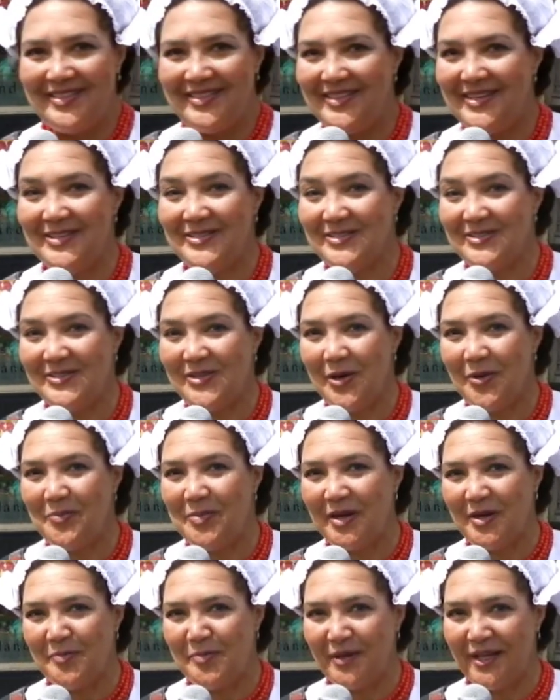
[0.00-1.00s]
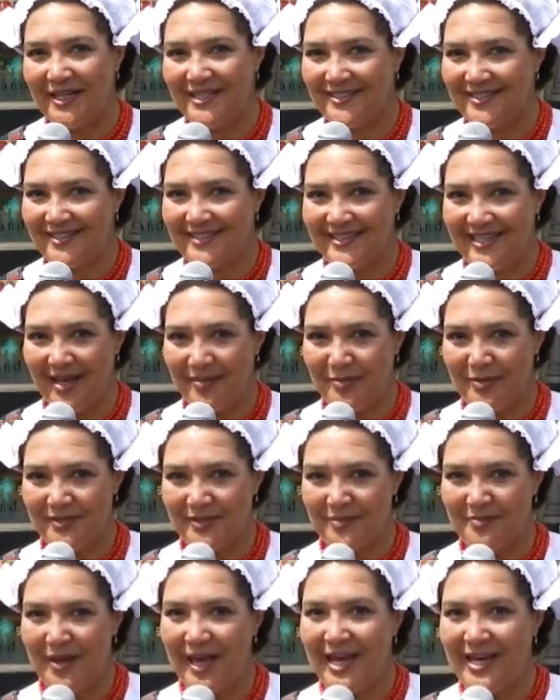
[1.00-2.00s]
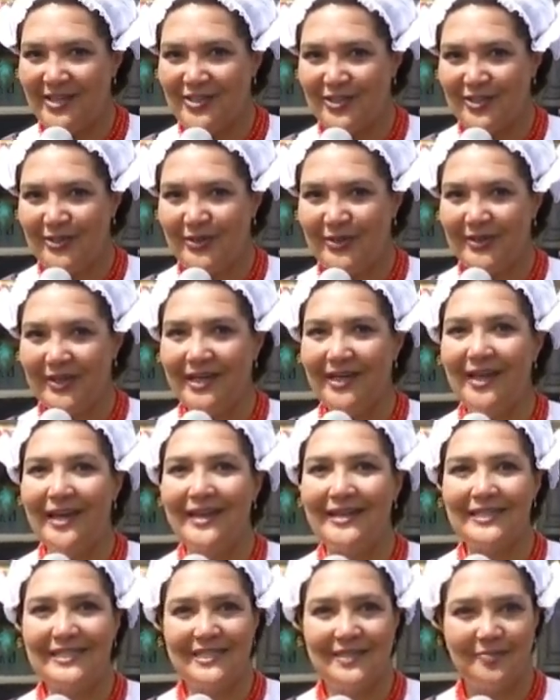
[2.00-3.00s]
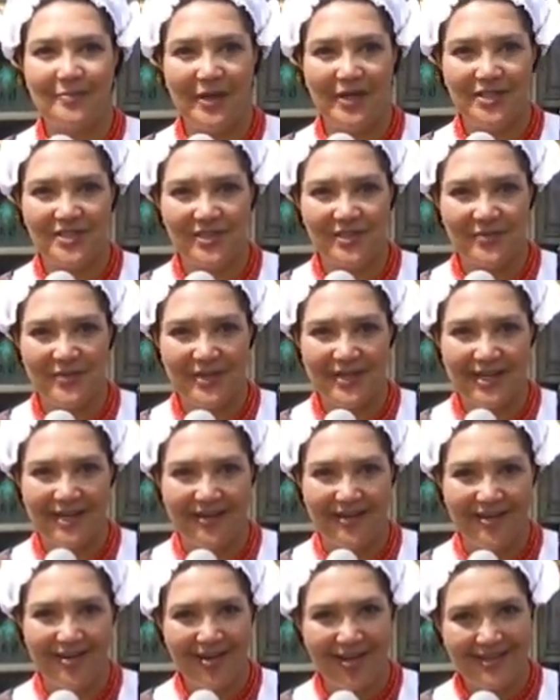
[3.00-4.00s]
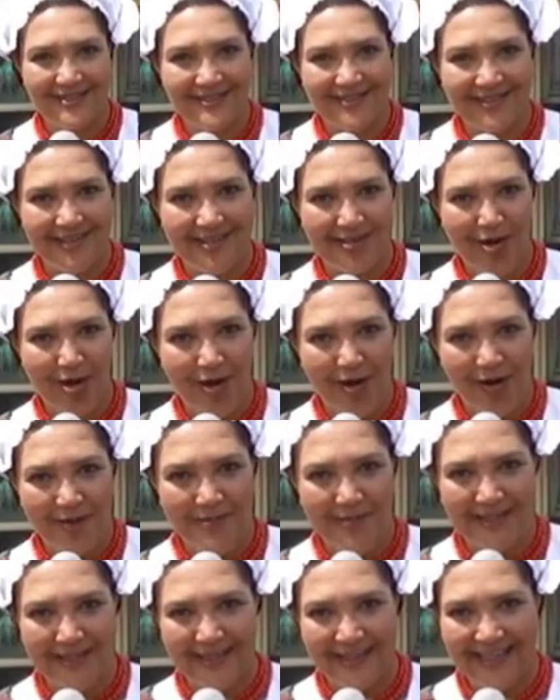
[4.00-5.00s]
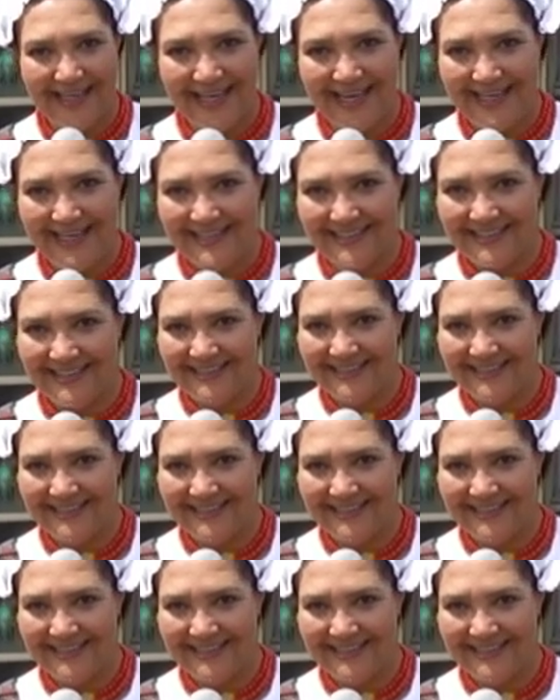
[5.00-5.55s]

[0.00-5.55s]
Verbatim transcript: There's no better place to sample some aged Gouda, and especially without it costing an arm and a leg.